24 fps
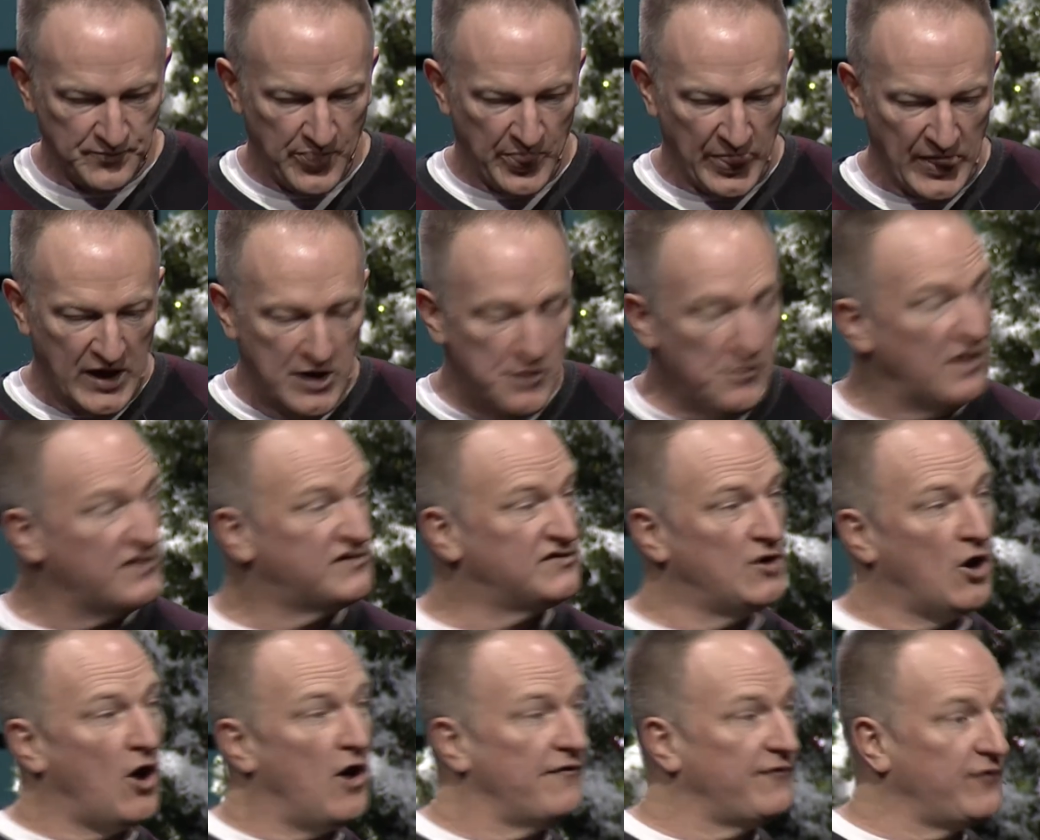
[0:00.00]
He wasn't
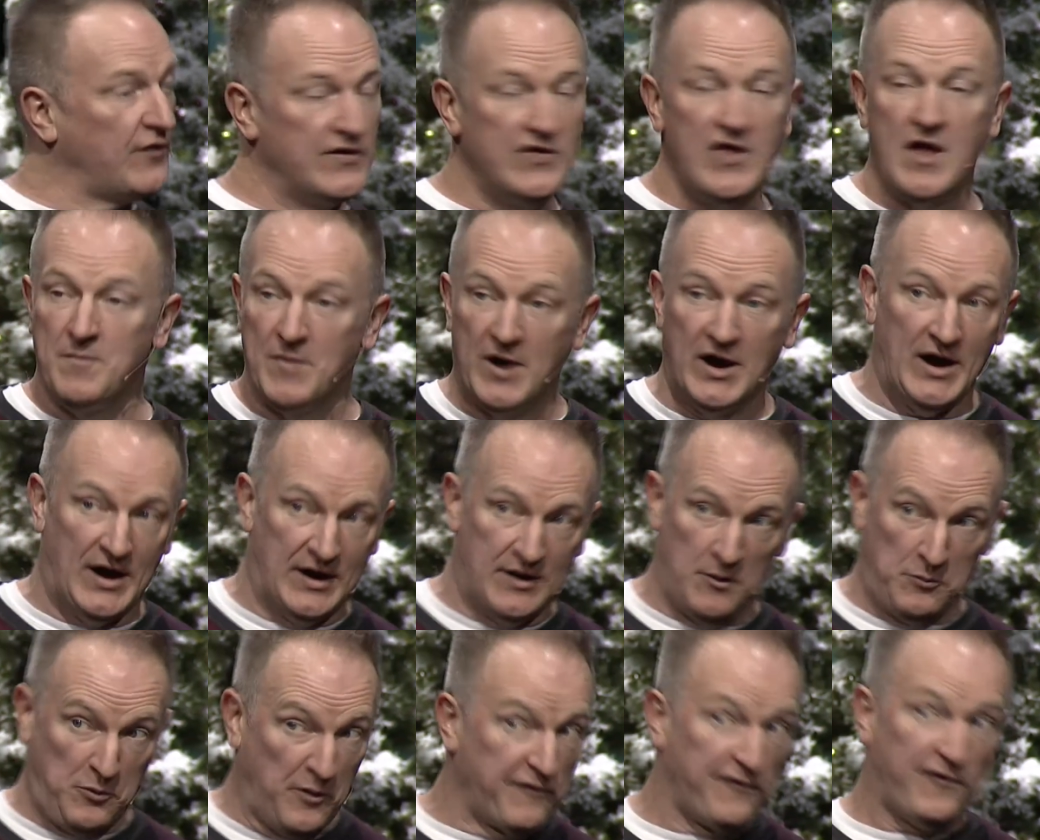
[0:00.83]
offering them a, a
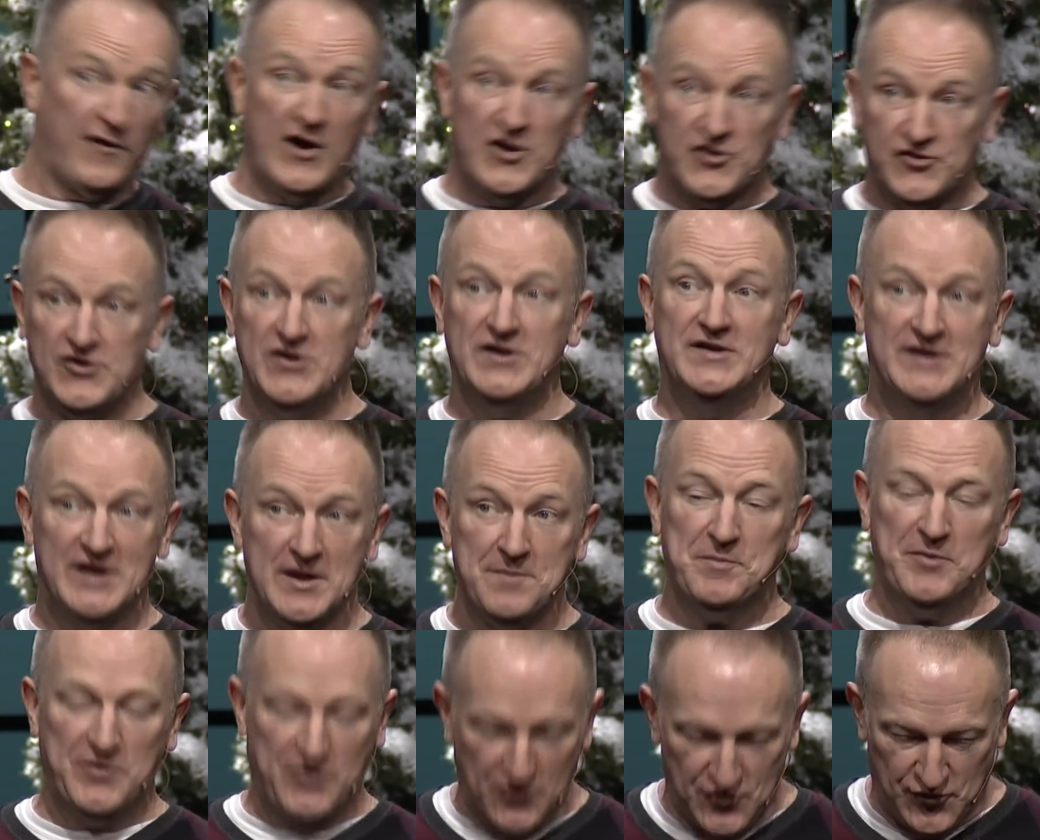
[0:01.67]
refreshing dip
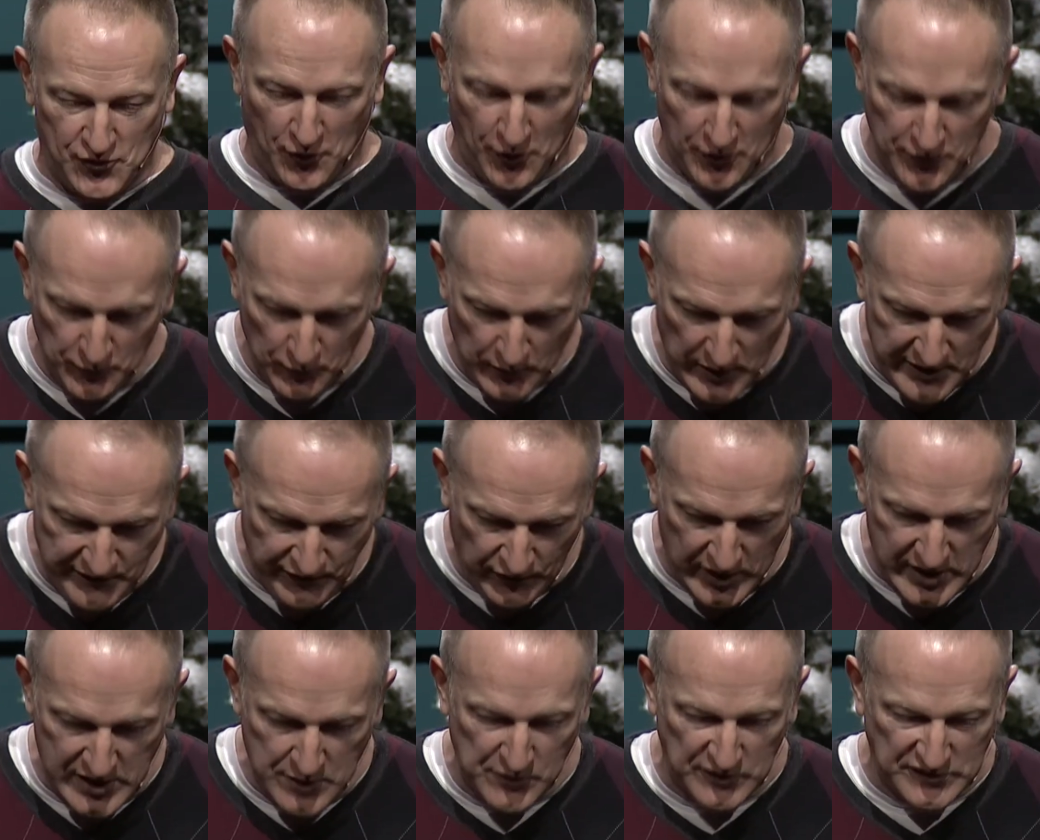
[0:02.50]
in the Jordan River.
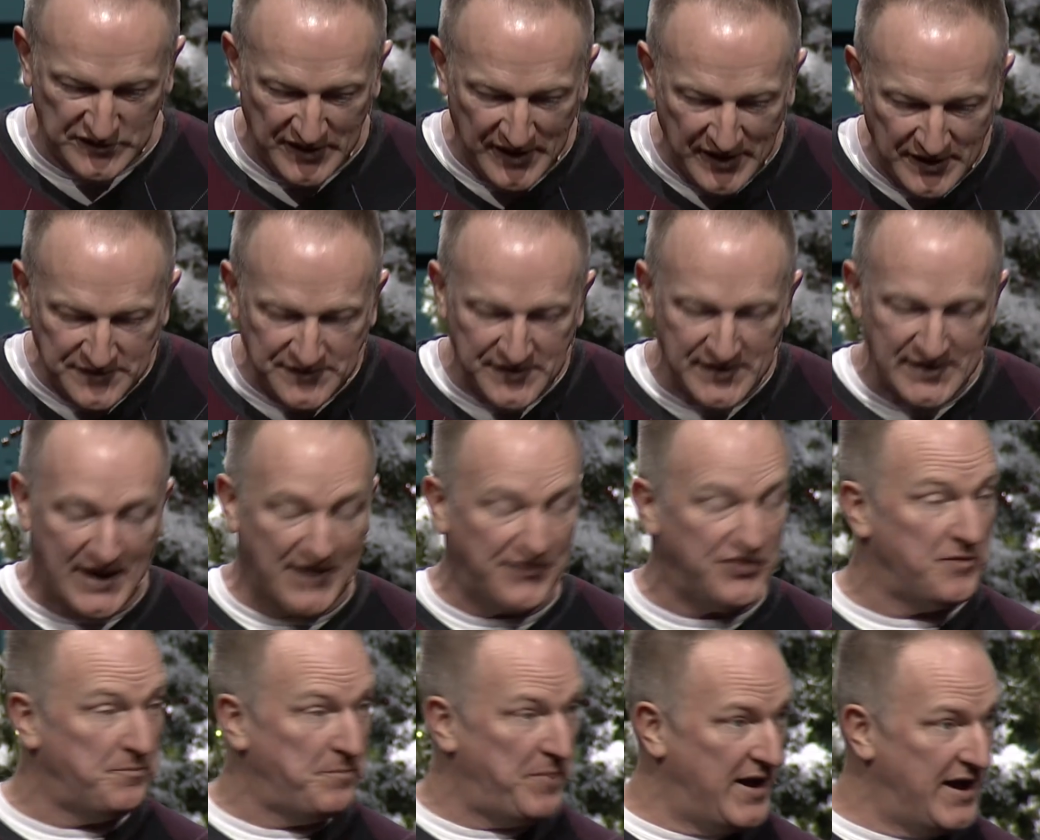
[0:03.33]
He was hinting at
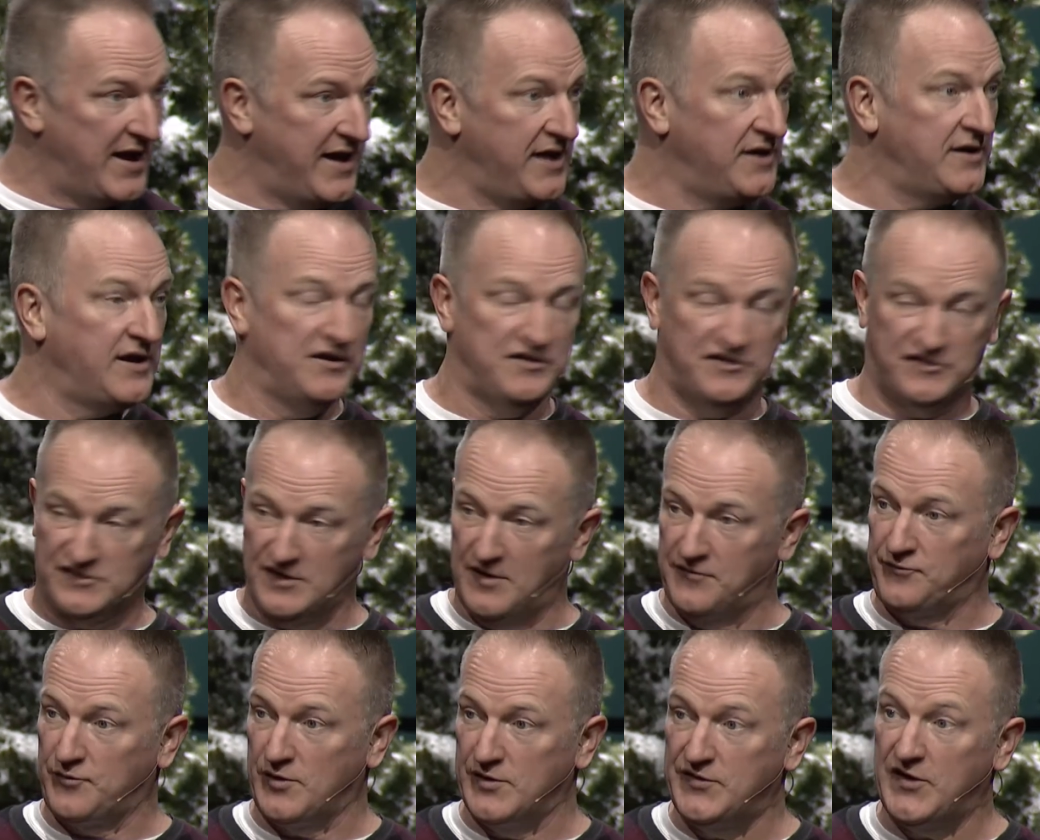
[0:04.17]
the pain and
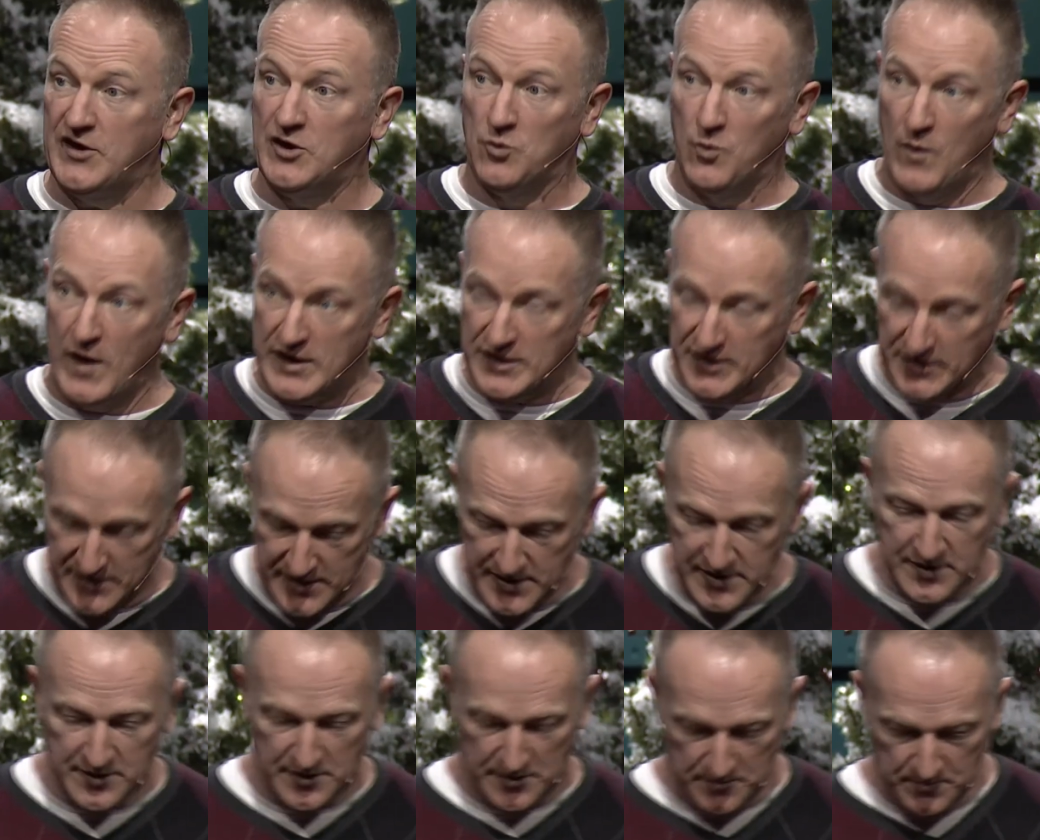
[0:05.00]
suffering that awaited
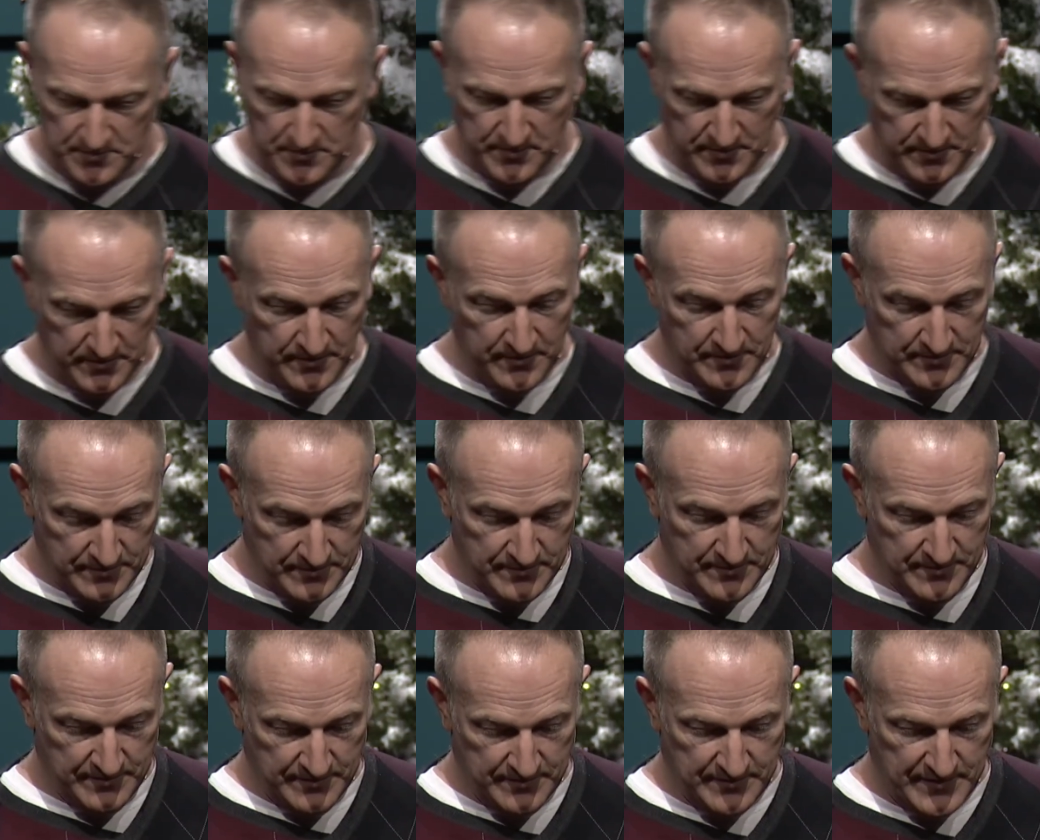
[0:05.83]
him
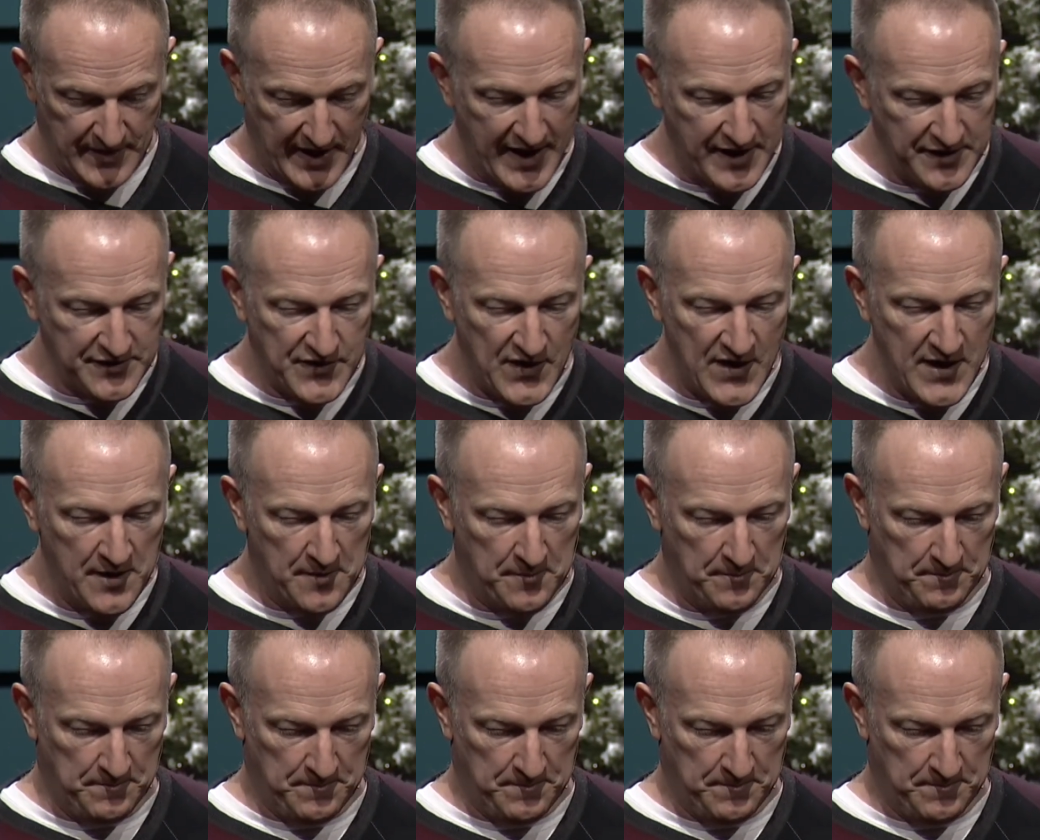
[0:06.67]
and them.